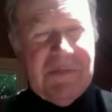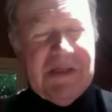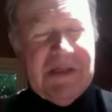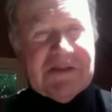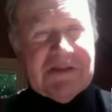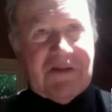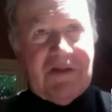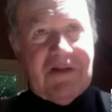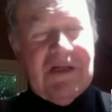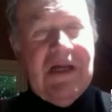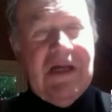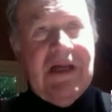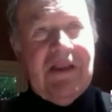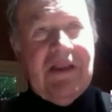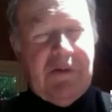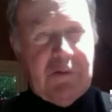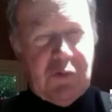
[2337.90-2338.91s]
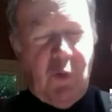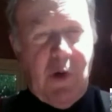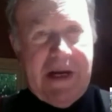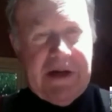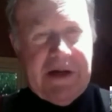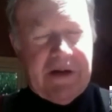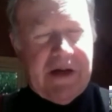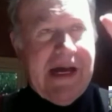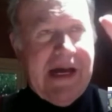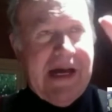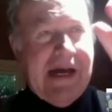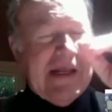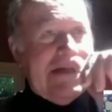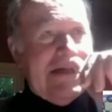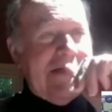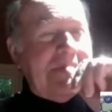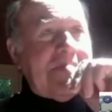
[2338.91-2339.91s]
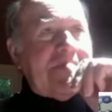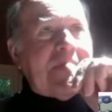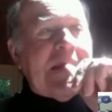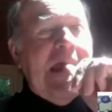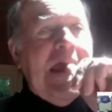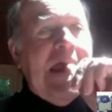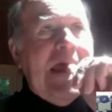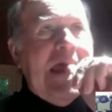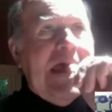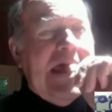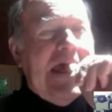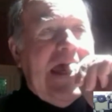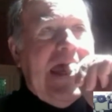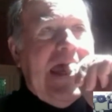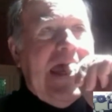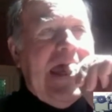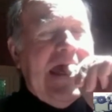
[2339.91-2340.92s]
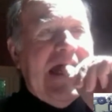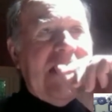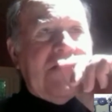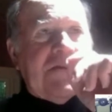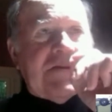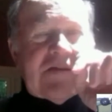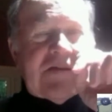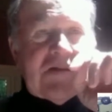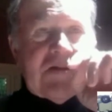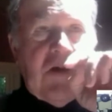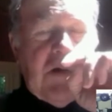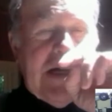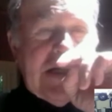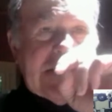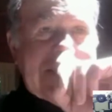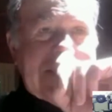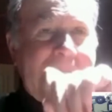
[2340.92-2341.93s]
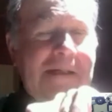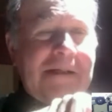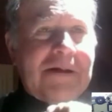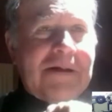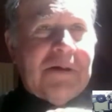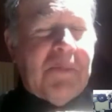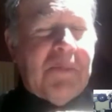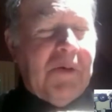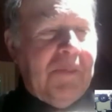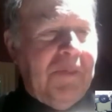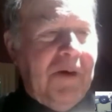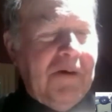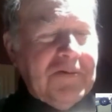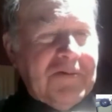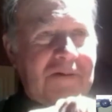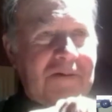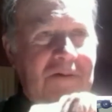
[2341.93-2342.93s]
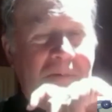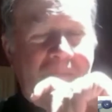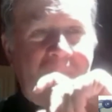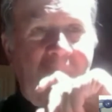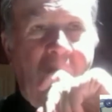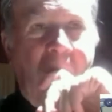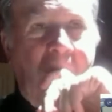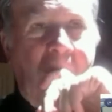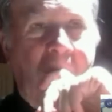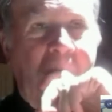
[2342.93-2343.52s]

missile that was wire-guided. And so I sent in a proposal